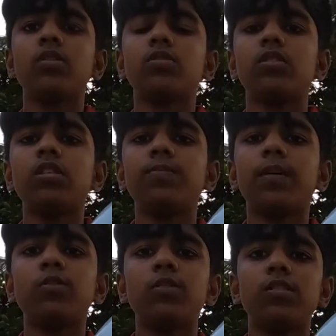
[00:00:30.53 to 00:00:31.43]
So this
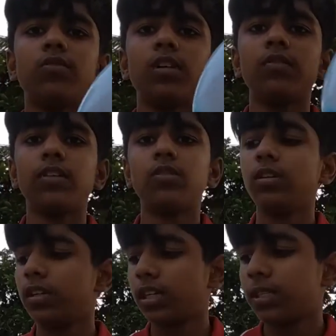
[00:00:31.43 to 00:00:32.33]
balloon is for
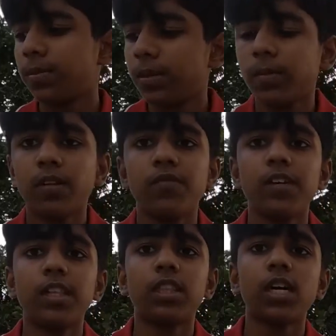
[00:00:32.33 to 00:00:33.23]
doing the experiment
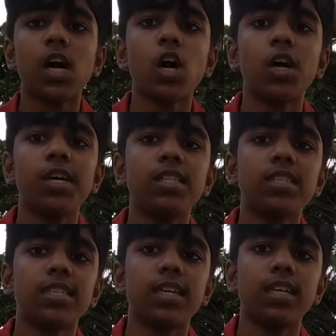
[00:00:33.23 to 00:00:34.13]
with orange
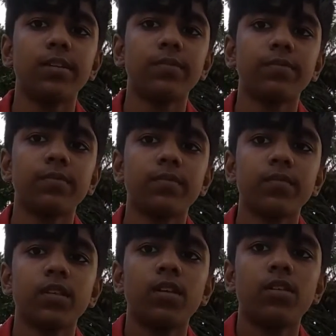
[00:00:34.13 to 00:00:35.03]
skin.
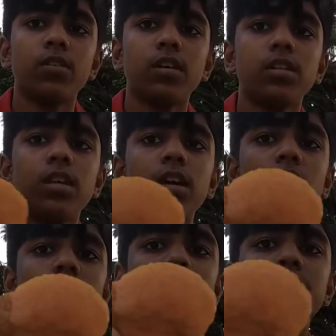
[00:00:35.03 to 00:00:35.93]
You can say
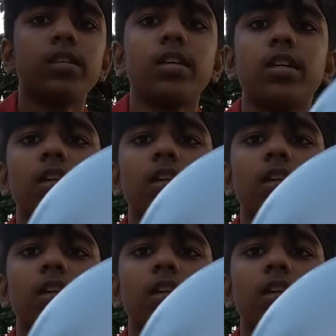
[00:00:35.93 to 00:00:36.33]
orange skin